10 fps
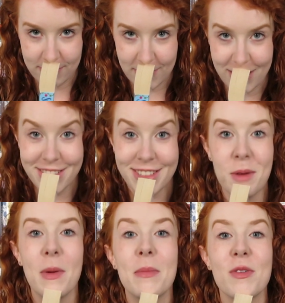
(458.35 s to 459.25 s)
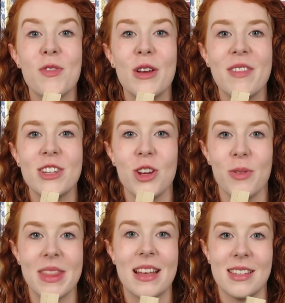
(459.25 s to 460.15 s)
I don't know. Maybe I've only read 2
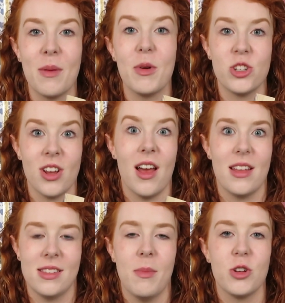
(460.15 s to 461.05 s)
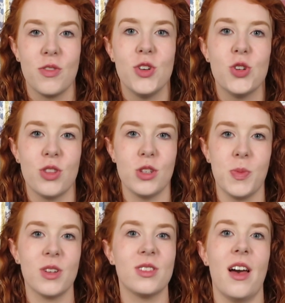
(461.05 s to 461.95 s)
and that's how much I've enjoyed those
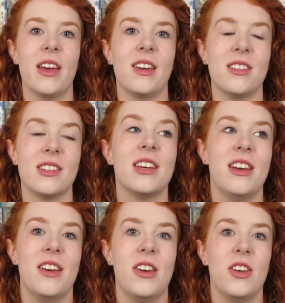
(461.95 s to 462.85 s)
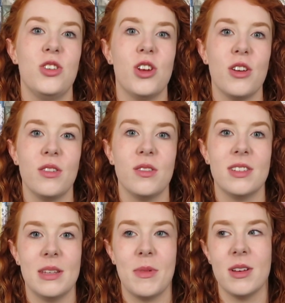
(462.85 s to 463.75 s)
books that I could, you know,
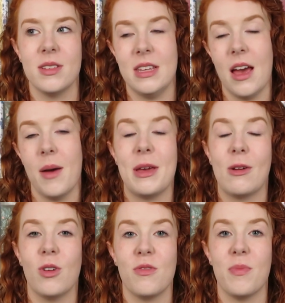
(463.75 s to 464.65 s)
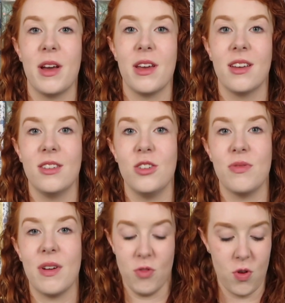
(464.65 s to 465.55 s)
see her being one of my new
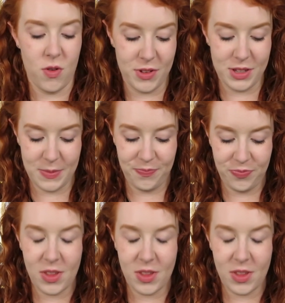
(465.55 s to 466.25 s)
favourite authors.